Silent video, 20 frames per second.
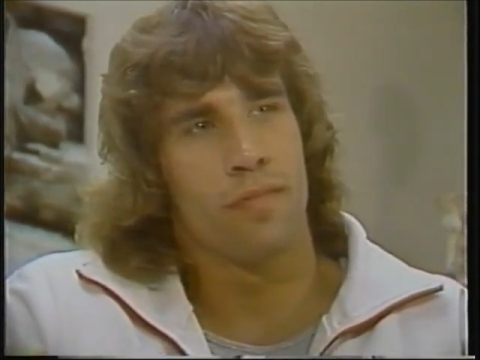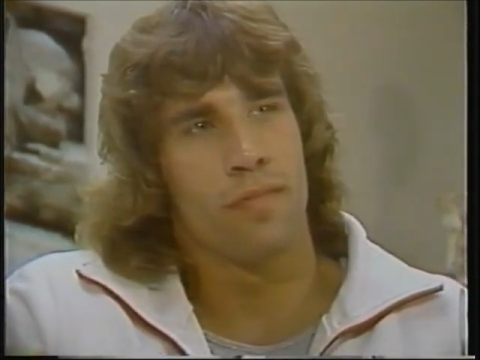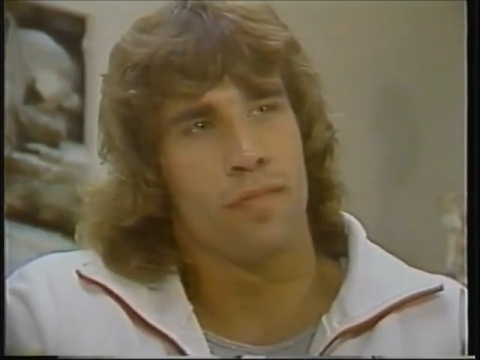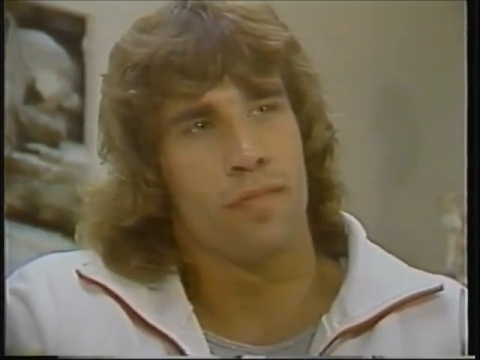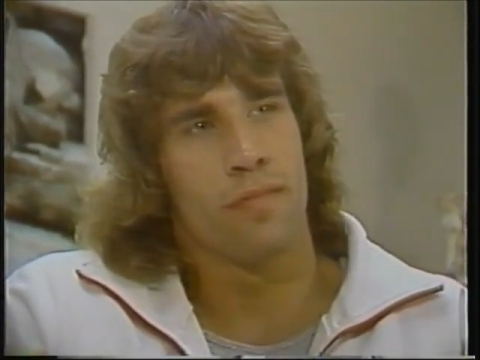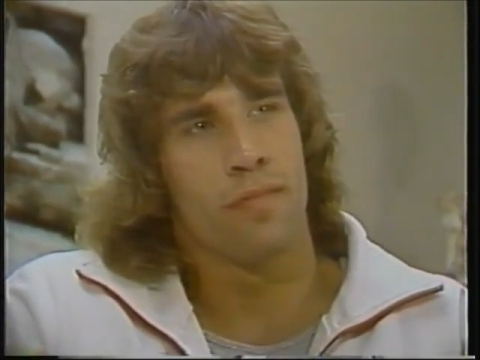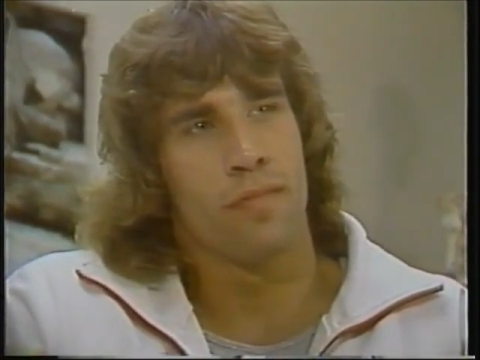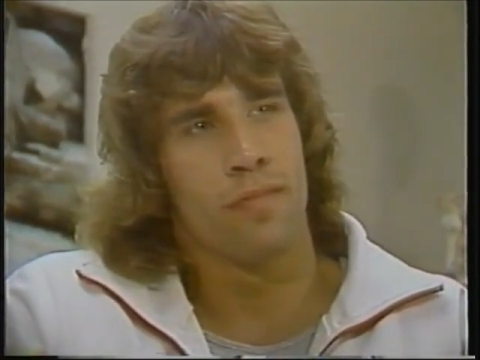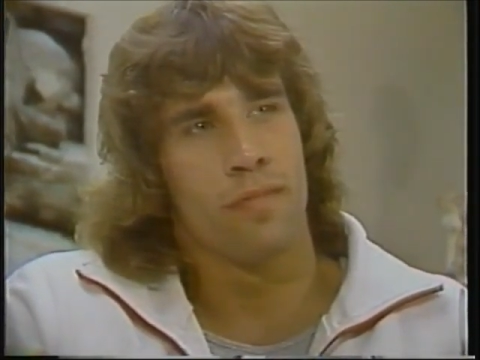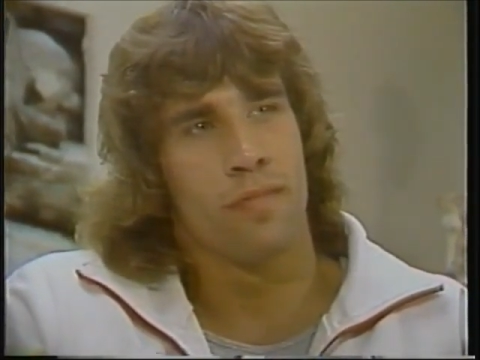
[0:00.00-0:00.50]

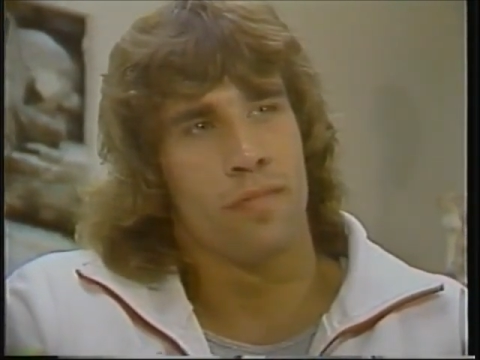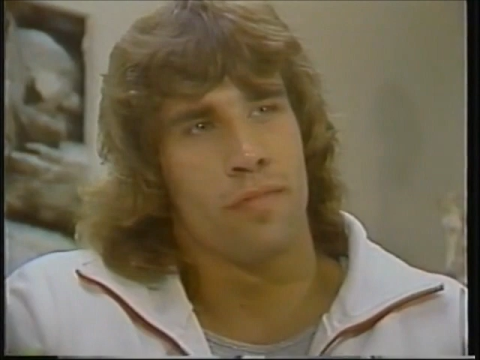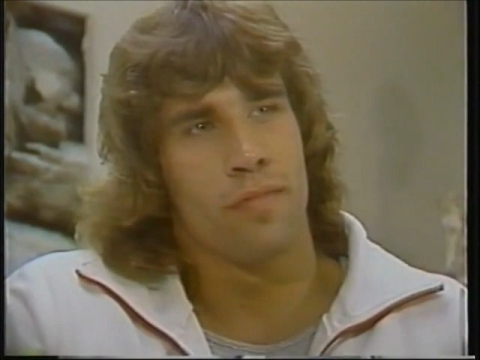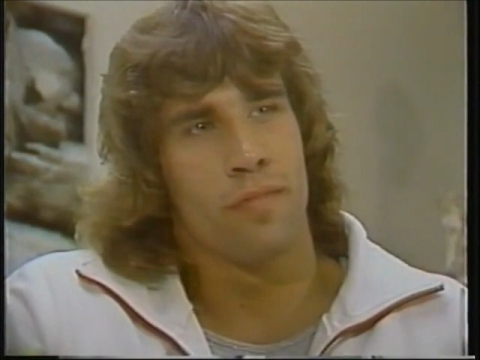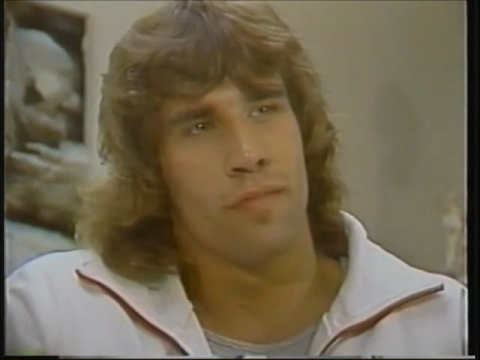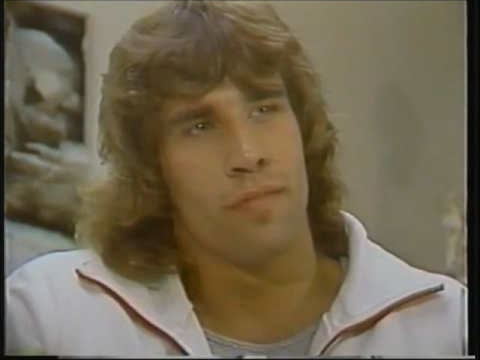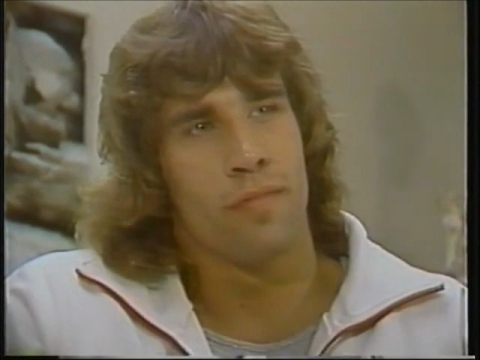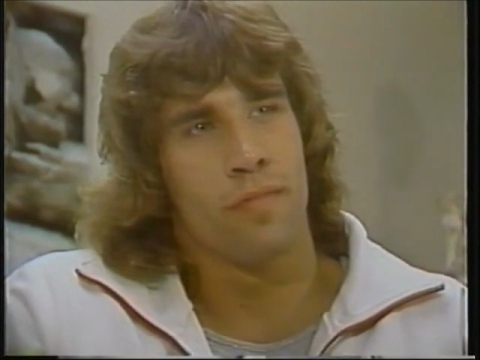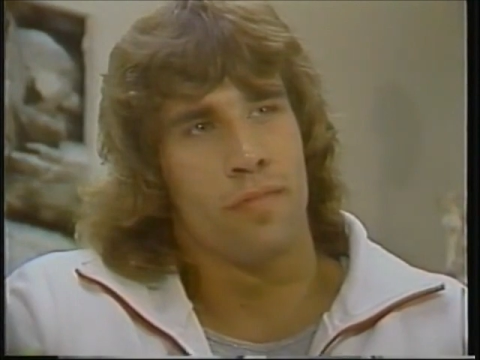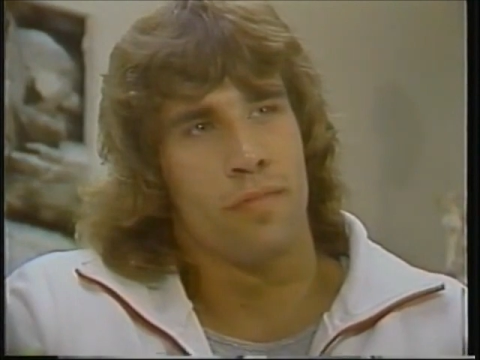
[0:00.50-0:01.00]
proof of this
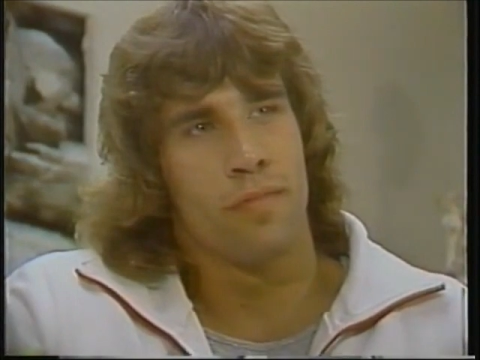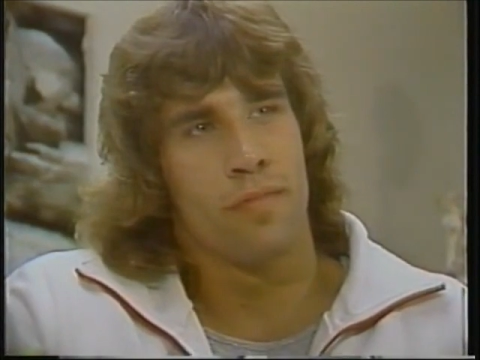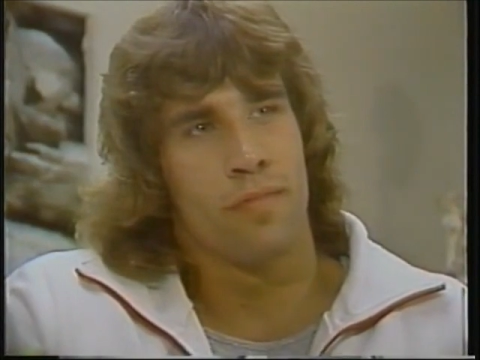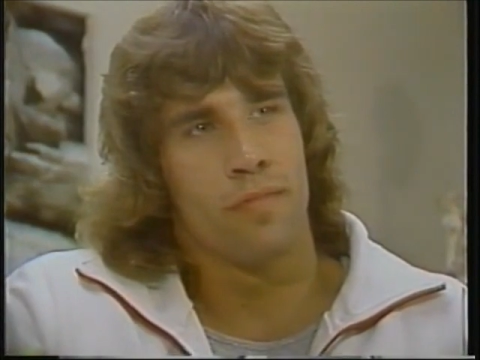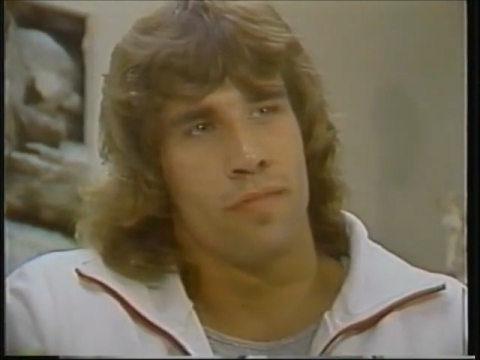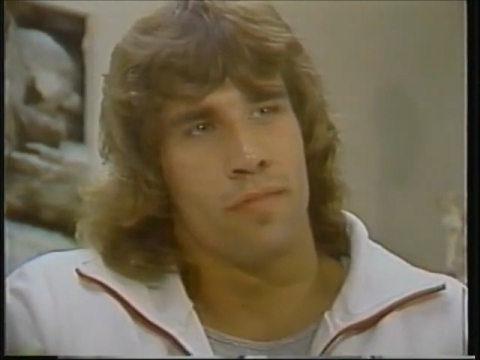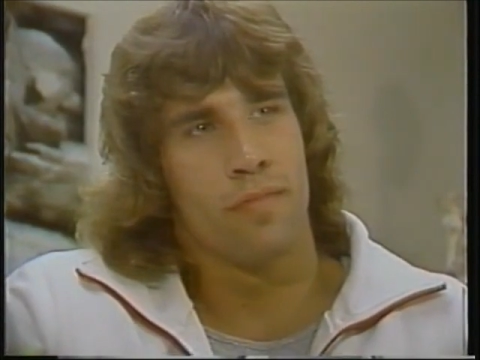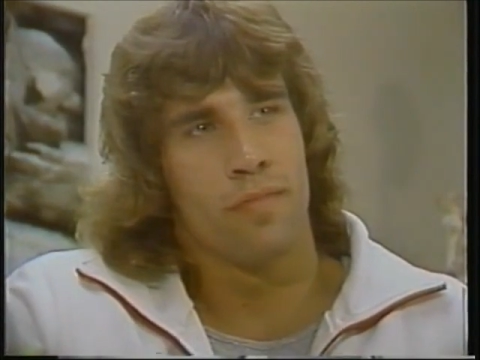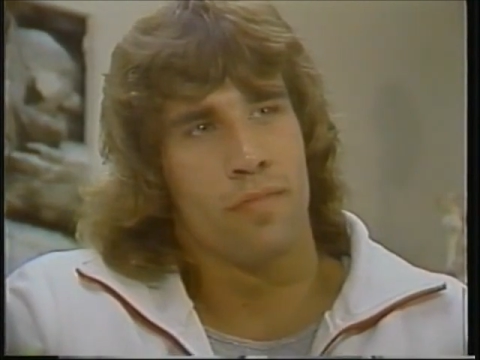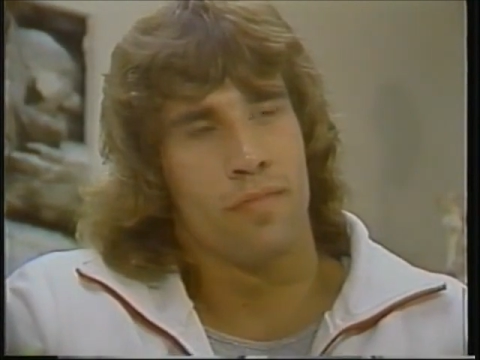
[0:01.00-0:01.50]
bounty thing.
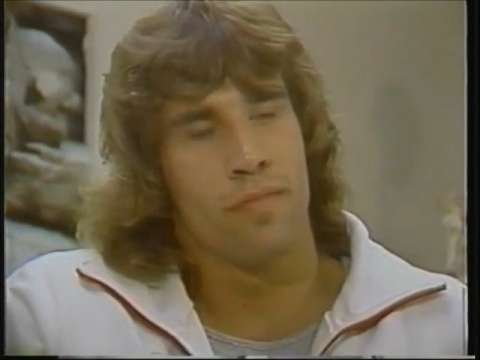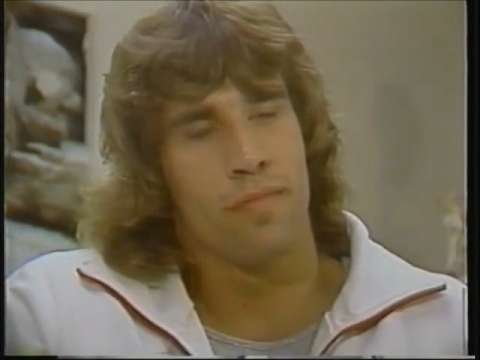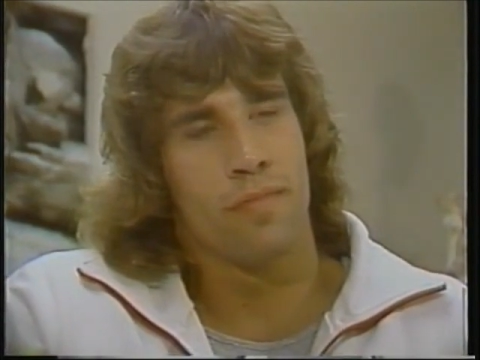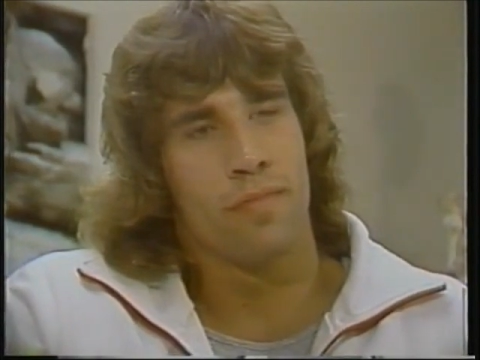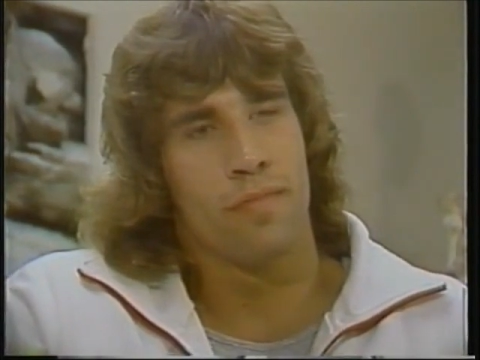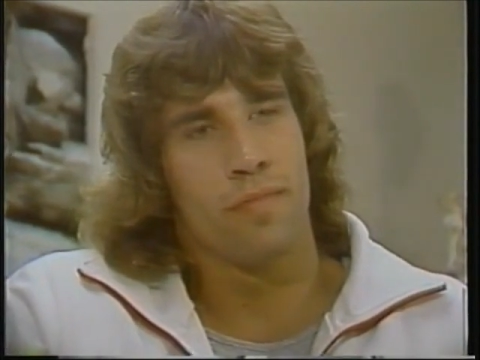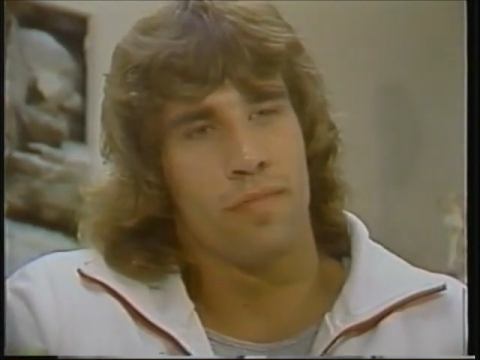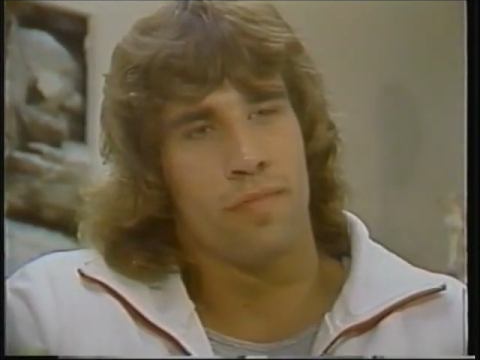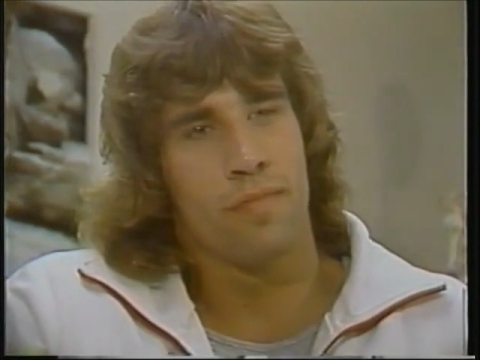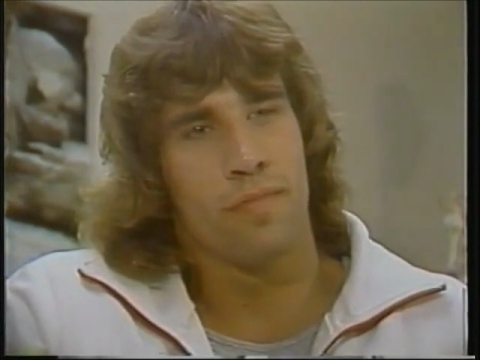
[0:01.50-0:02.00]
You, you
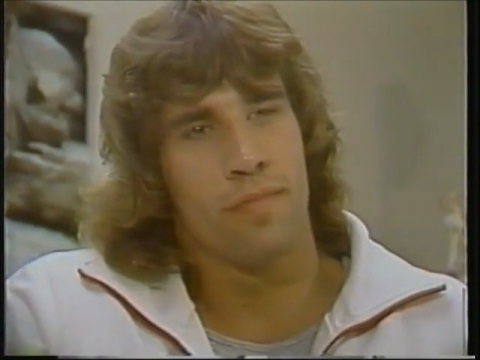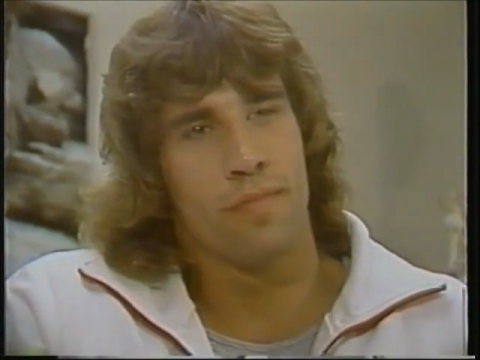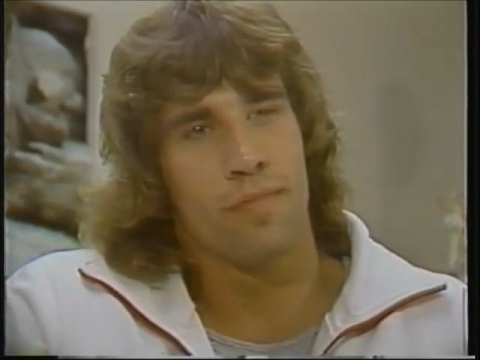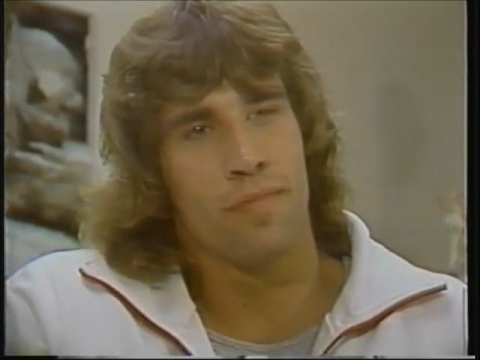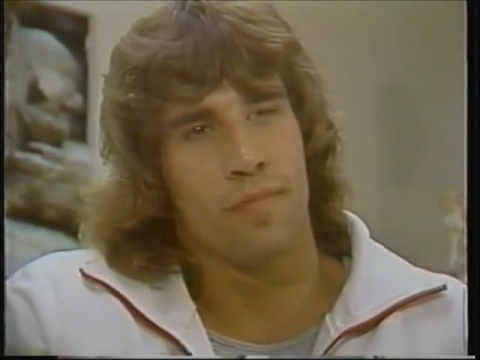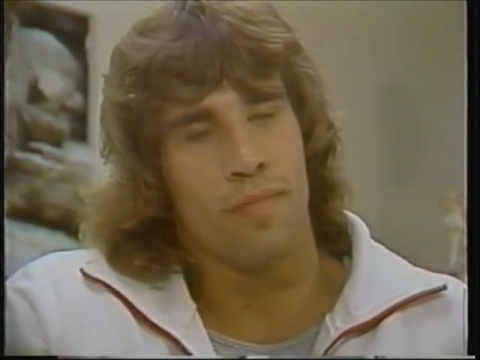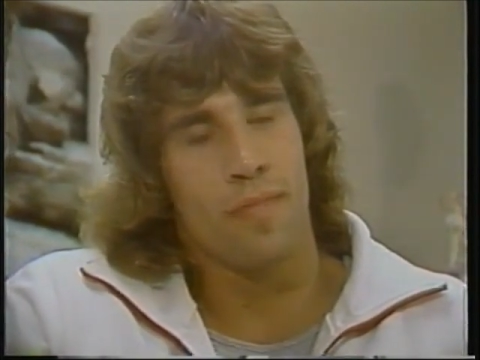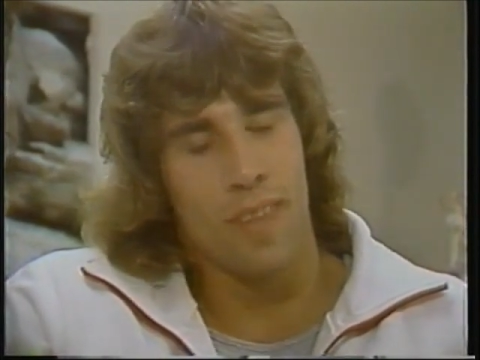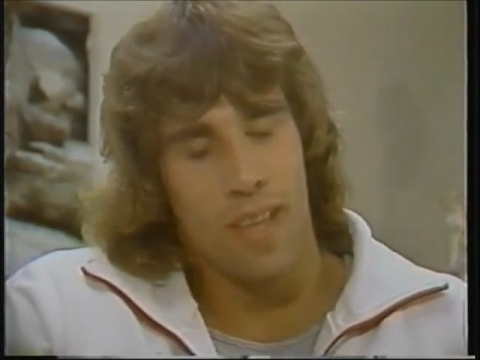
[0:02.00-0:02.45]
think you have that?